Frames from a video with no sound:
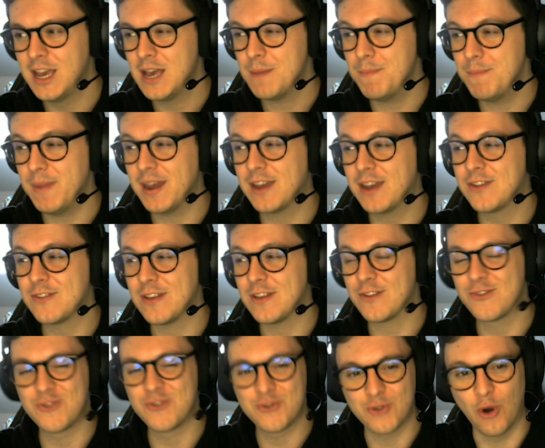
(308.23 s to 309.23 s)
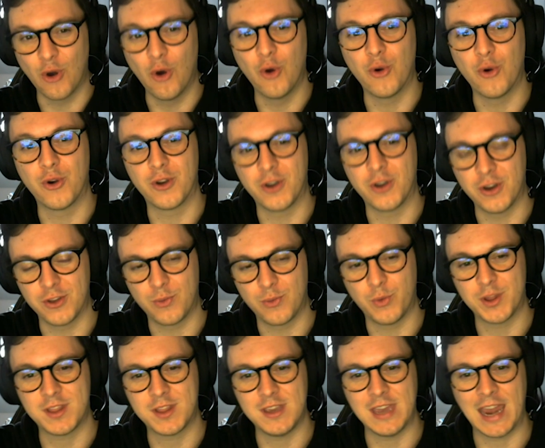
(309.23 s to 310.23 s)
makes this so good
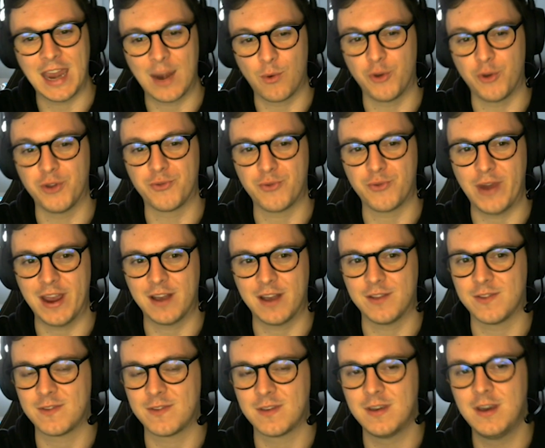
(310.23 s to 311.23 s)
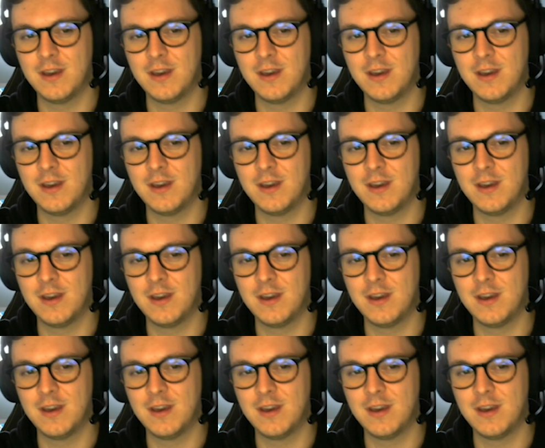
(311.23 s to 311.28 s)
with the Herald of Dragons.